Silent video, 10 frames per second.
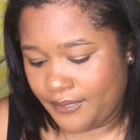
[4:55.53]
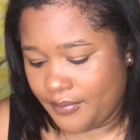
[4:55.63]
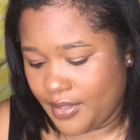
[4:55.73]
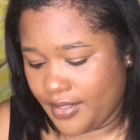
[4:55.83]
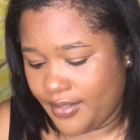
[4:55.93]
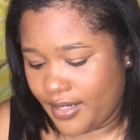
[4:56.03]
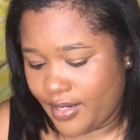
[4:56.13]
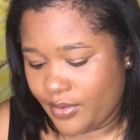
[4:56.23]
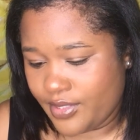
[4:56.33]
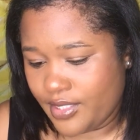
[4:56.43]
but
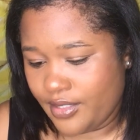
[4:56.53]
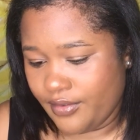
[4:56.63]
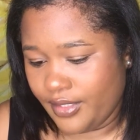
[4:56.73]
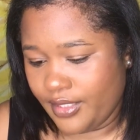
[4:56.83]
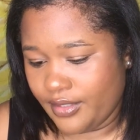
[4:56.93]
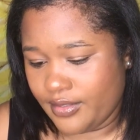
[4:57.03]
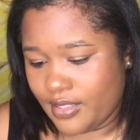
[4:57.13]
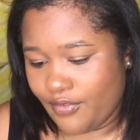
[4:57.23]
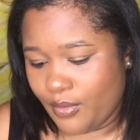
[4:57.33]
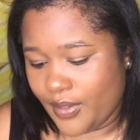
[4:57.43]
I always hear really good
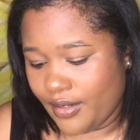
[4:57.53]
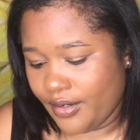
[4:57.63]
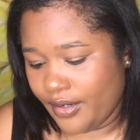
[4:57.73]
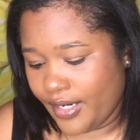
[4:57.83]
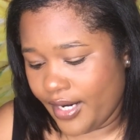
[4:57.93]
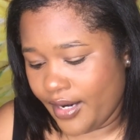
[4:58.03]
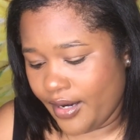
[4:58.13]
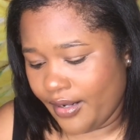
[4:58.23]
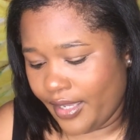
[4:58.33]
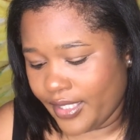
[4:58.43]
stuff about her
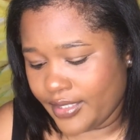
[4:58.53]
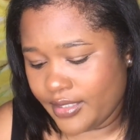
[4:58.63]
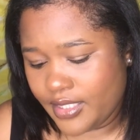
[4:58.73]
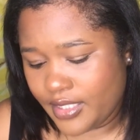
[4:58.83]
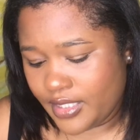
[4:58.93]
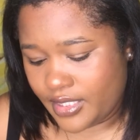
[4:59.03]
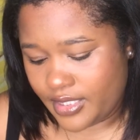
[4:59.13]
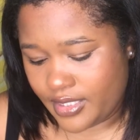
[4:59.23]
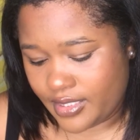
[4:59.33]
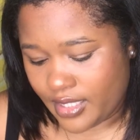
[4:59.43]
hair. Like,
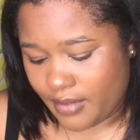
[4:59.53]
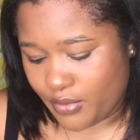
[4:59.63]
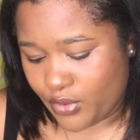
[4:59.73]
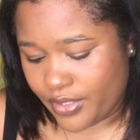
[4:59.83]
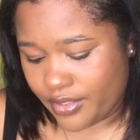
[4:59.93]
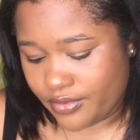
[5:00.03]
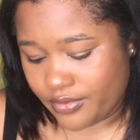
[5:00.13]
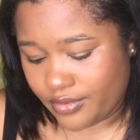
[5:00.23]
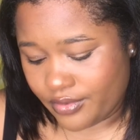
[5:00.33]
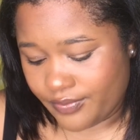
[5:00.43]
she's not
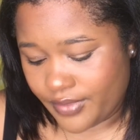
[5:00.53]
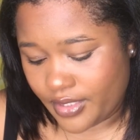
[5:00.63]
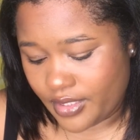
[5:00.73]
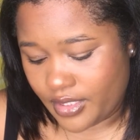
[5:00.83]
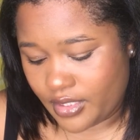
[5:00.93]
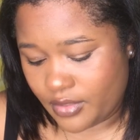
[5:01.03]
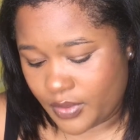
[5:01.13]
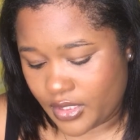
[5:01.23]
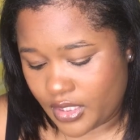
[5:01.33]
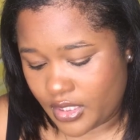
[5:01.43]
bogus, so it is
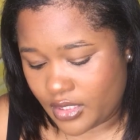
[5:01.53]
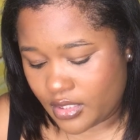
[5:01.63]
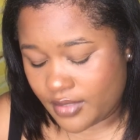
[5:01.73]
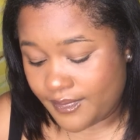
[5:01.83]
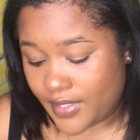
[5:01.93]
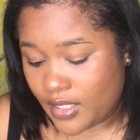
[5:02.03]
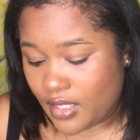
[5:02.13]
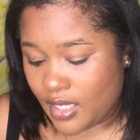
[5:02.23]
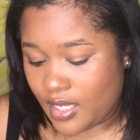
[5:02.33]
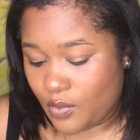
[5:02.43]
what it is.
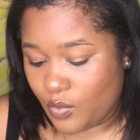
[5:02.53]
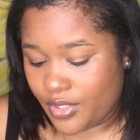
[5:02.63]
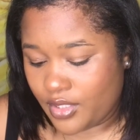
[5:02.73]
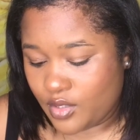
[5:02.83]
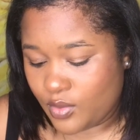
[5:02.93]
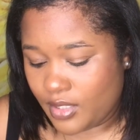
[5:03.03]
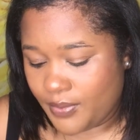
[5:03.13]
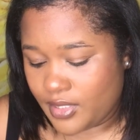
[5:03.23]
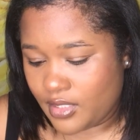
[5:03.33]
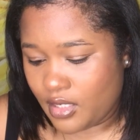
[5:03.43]
And with the
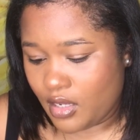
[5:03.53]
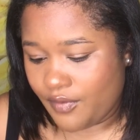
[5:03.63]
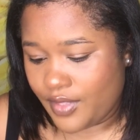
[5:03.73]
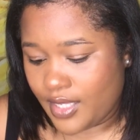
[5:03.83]
20% off,